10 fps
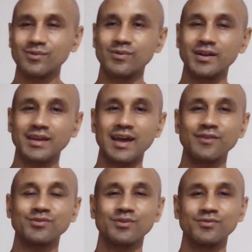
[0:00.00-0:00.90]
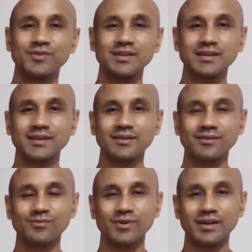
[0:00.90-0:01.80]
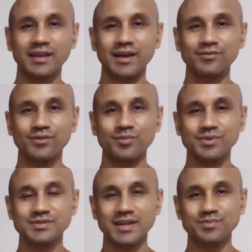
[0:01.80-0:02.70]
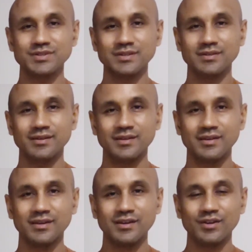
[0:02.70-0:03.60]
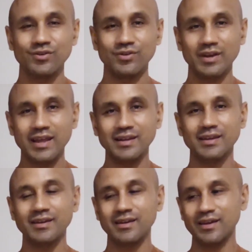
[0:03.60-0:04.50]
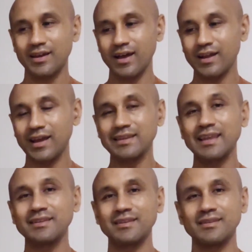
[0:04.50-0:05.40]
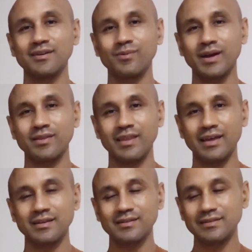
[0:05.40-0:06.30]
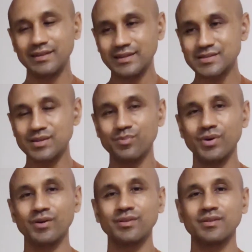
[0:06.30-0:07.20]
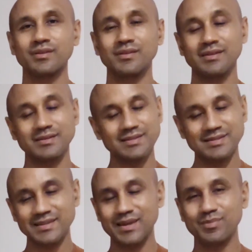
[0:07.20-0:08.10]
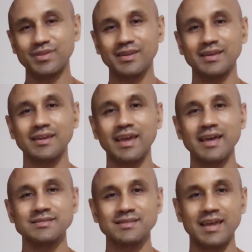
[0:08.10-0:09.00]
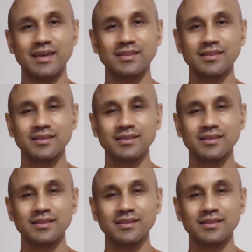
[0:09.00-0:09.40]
running after a feeling, running after a perception, creating an identity around that. It leads to birth, and it's the same thing as death.